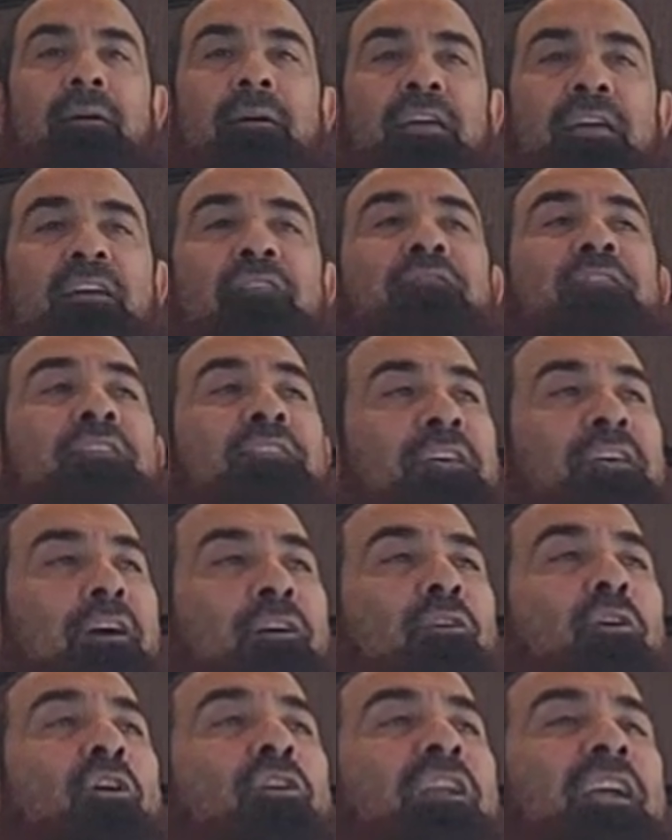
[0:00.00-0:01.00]
Even the
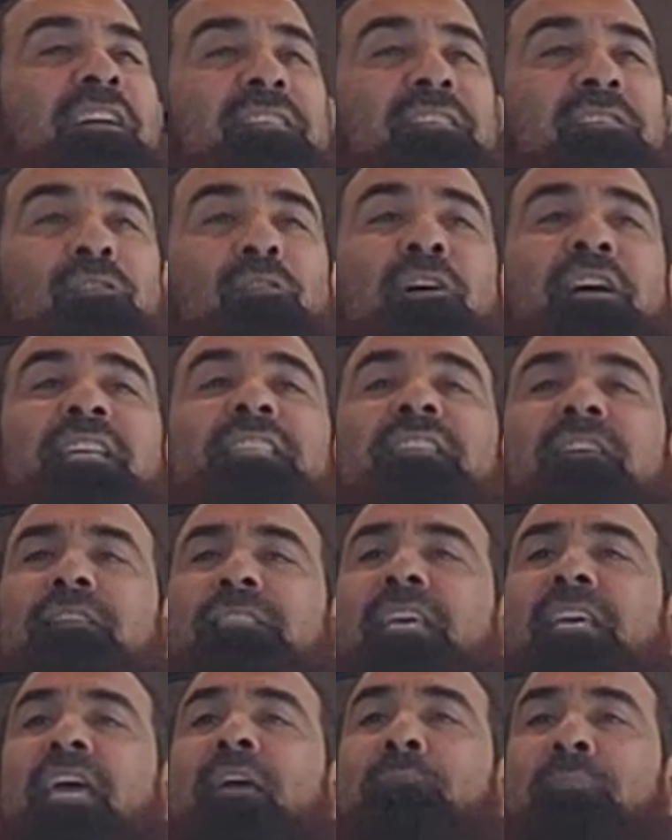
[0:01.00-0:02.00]
callers to
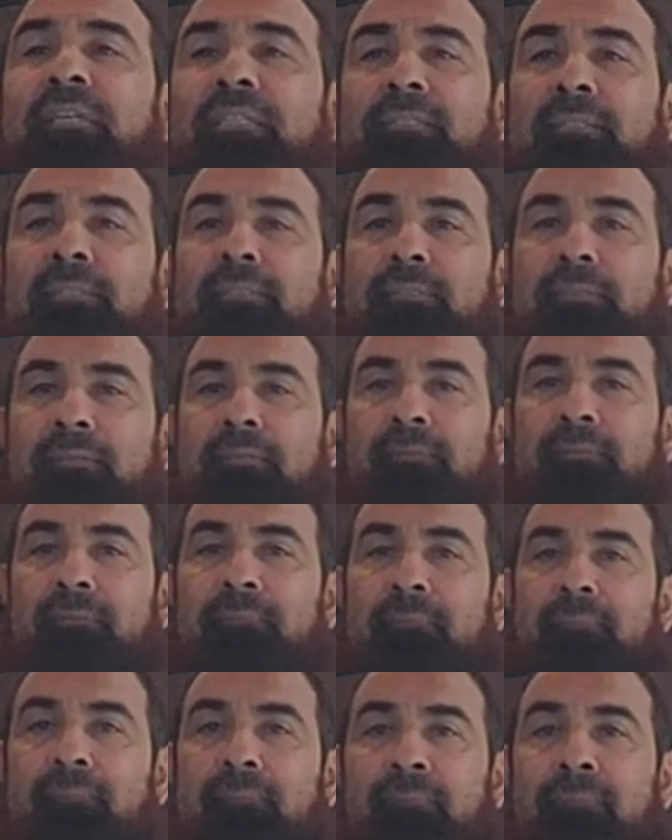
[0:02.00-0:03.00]
entertainment,
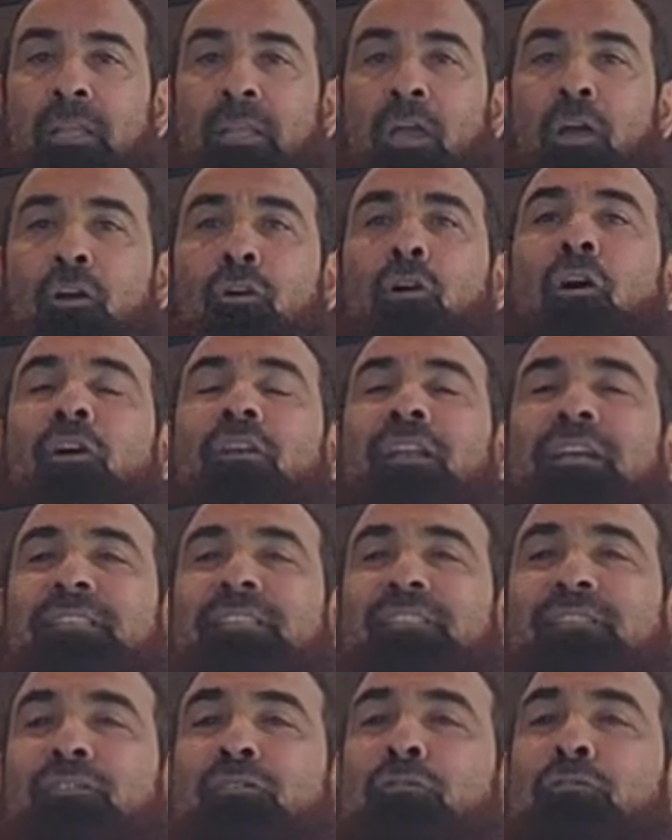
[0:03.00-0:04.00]

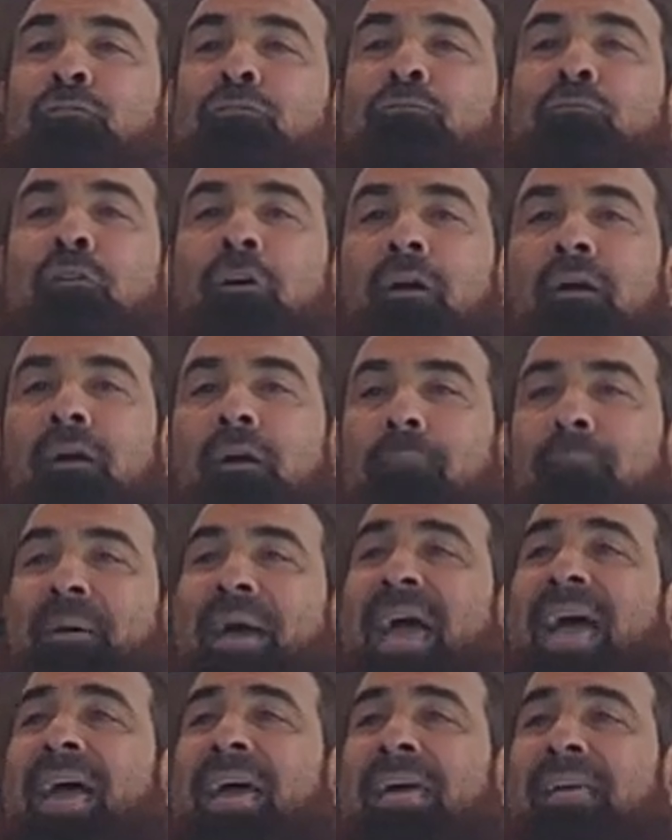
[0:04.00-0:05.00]
callers to
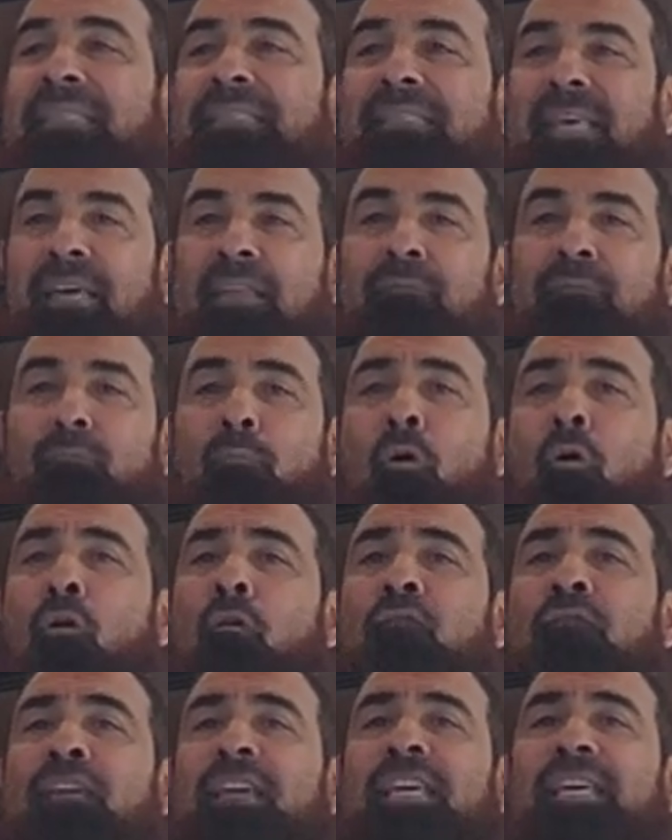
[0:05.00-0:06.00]
bands and
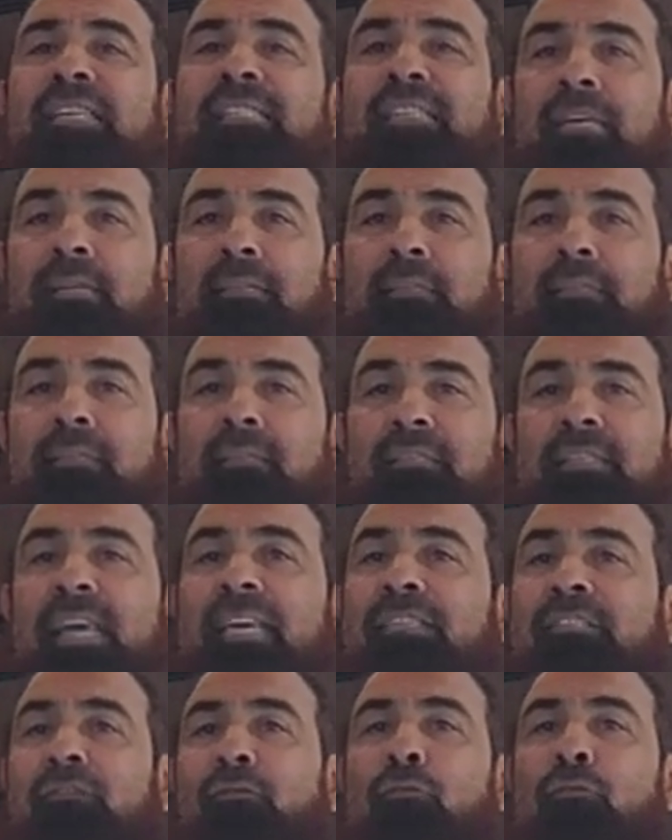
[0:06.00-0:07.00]
movies and
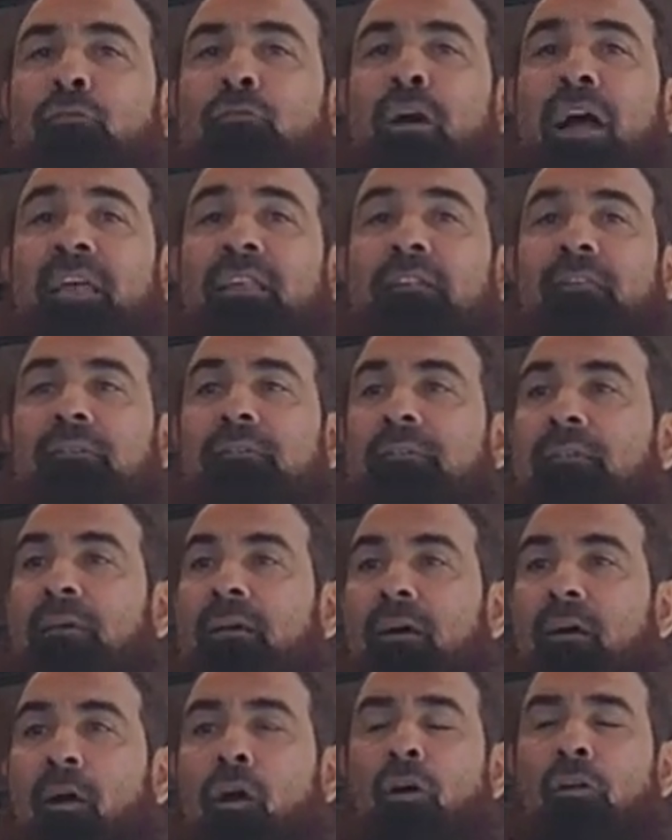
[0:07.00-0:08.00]
disco and
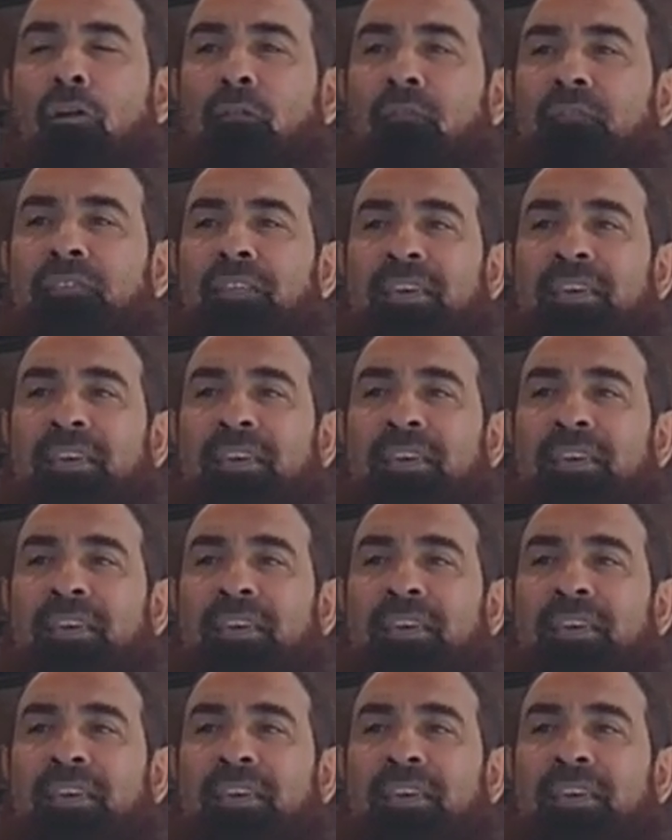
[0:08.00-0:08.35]
all of